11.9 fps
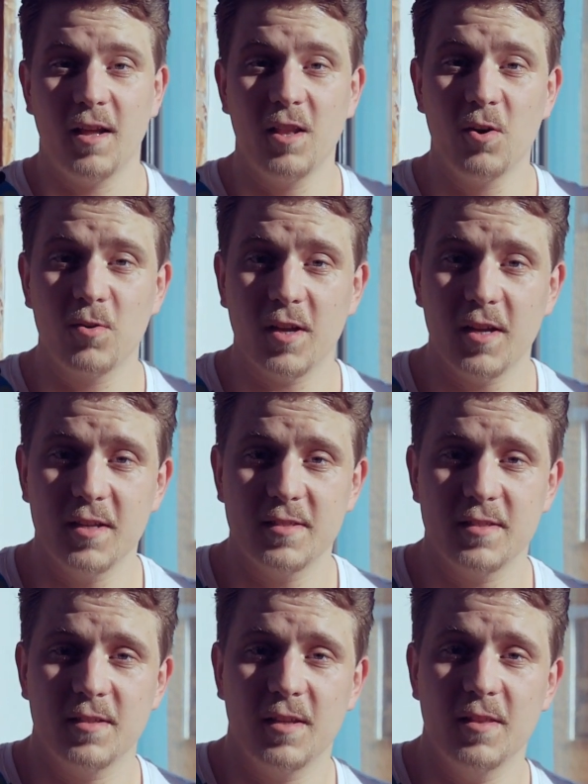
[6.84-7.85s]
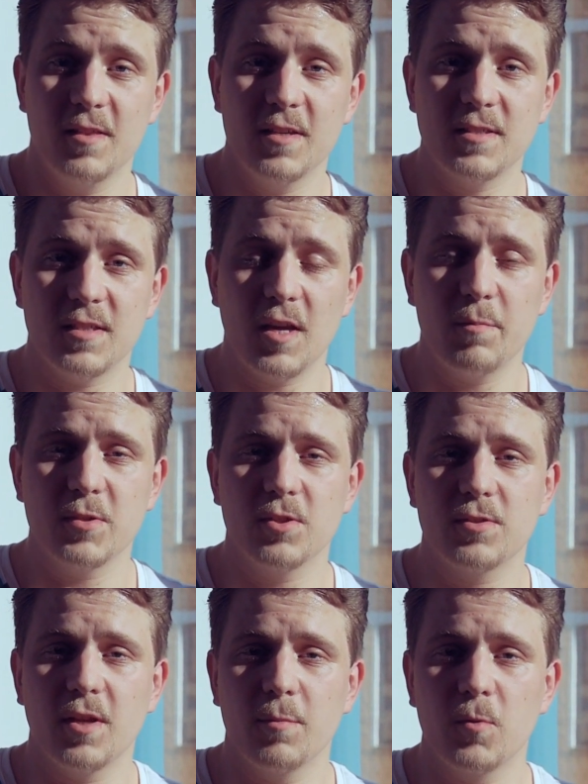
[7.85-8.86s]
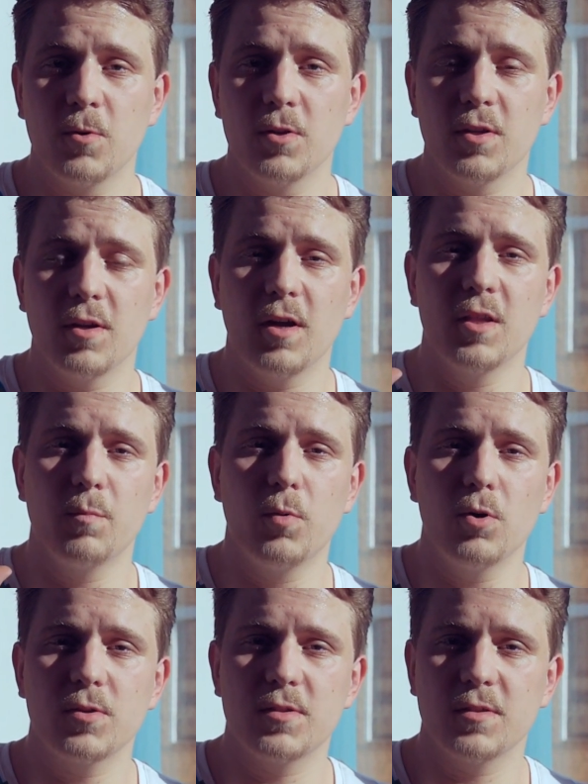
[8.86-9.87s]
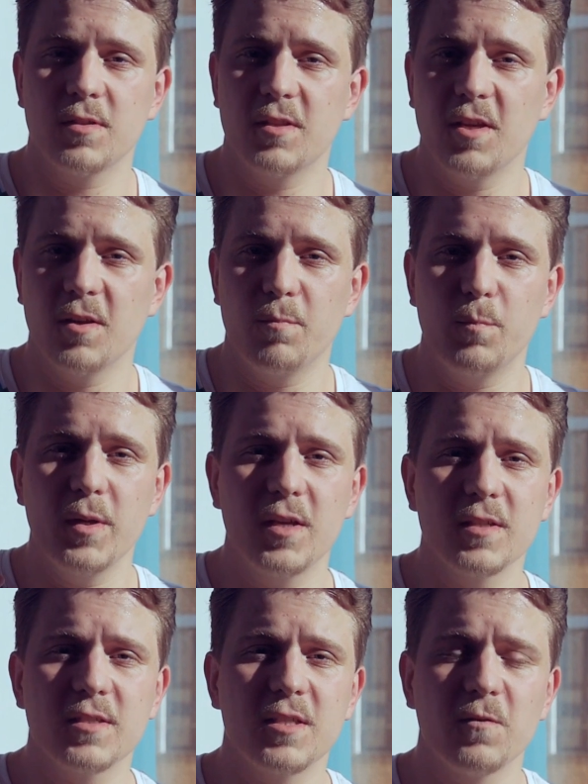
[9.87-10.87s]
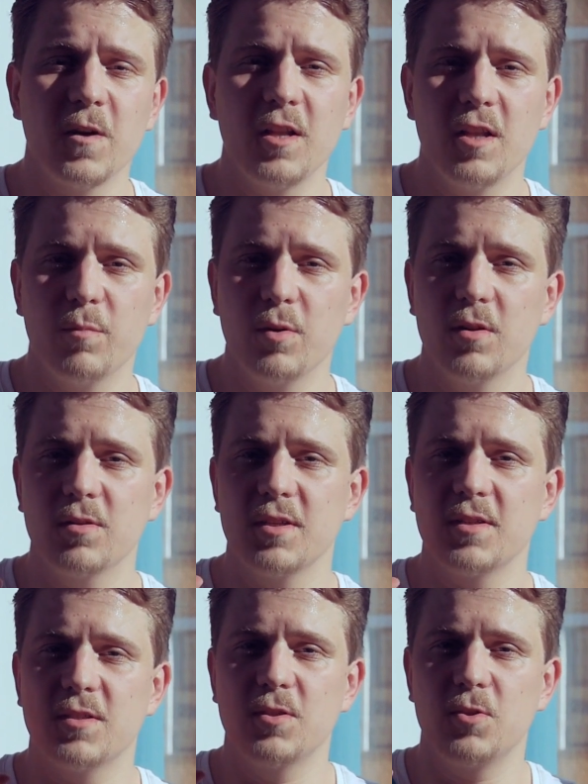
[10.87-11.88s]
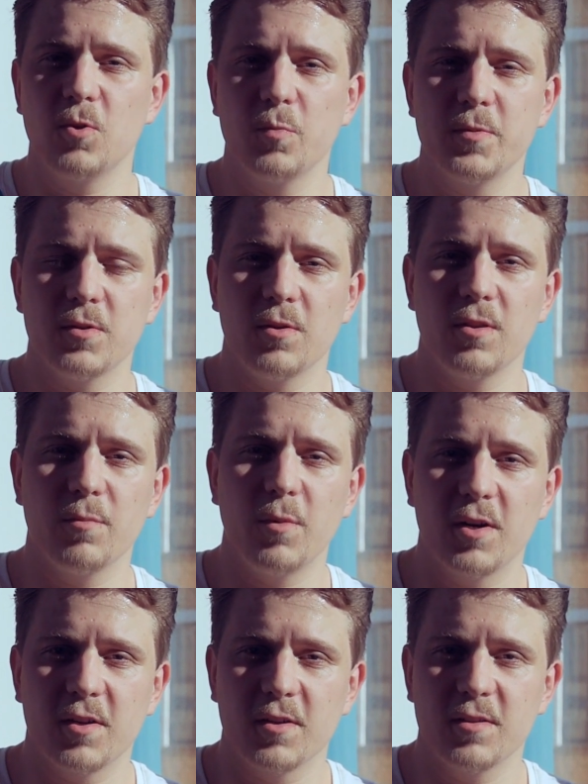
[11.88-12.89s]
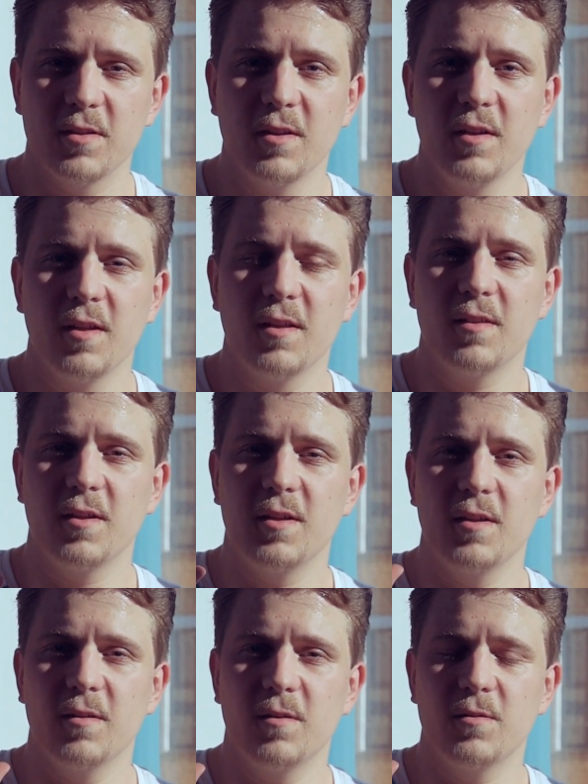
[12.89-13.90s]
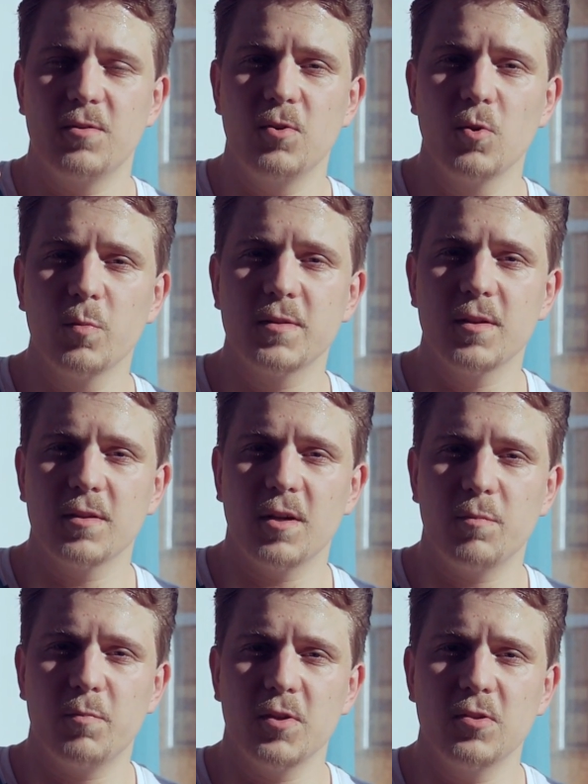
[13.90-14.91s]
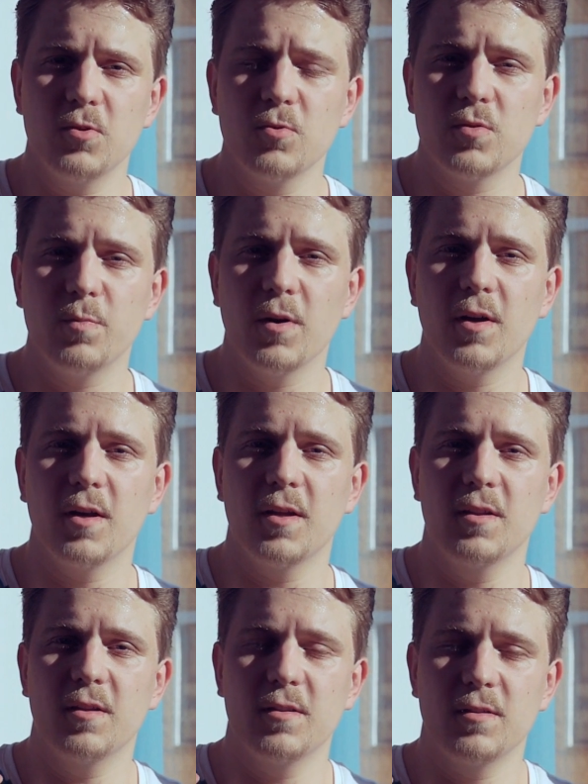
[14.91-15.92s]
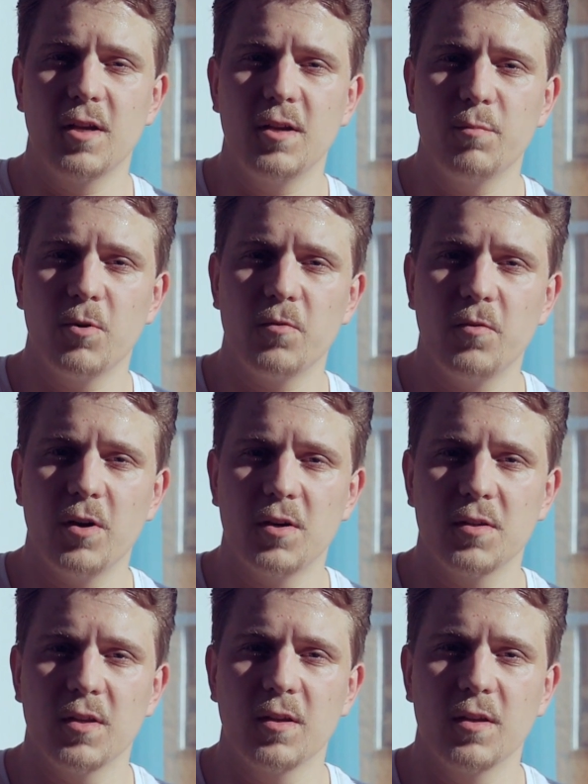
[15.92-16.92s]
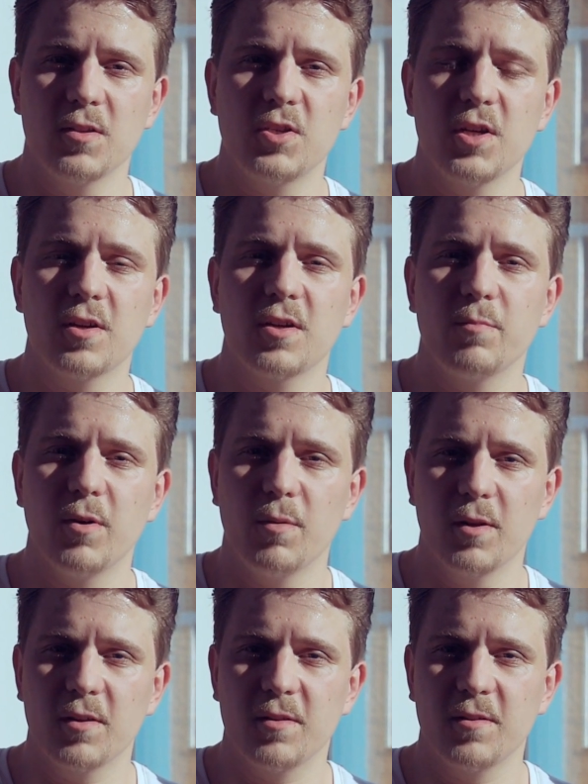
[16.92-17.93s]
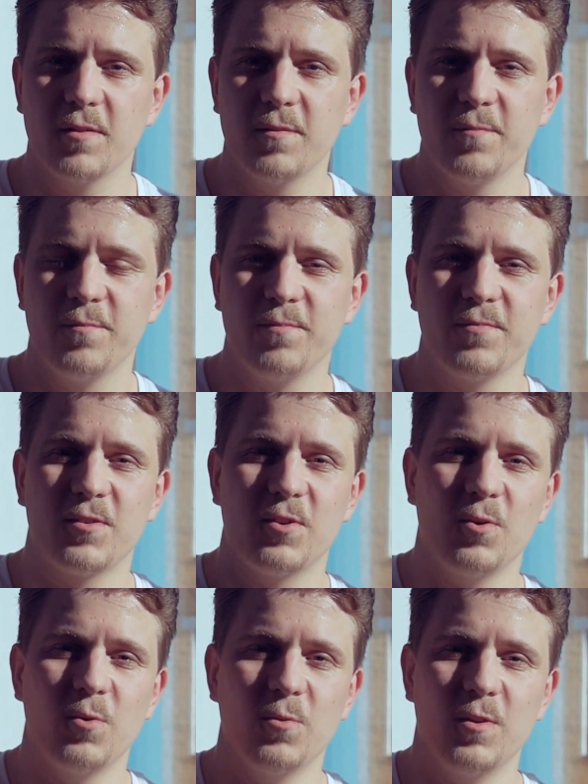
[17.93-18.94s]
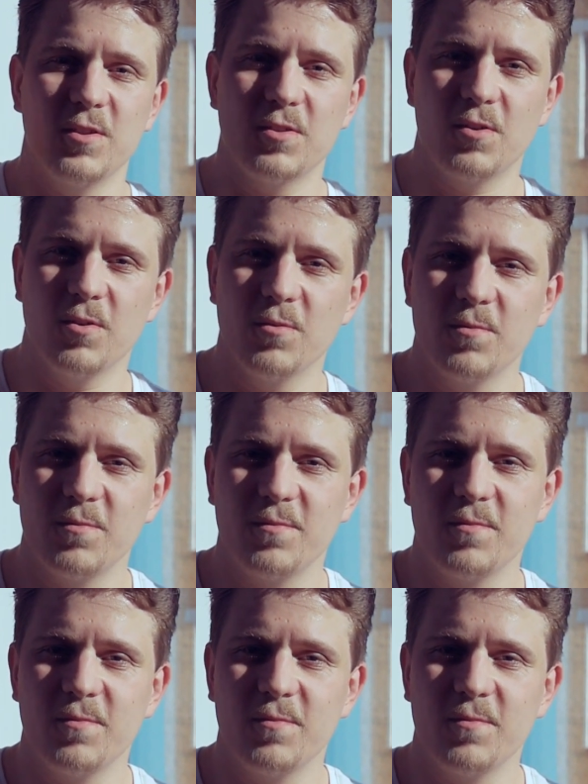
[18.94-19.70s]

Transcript: Hello guys, in this episode I'm gonna unbox the biggest available Nixie tubes on the market. The tubes that are produced by Dalibor Farny in Czech Republic. So let's go.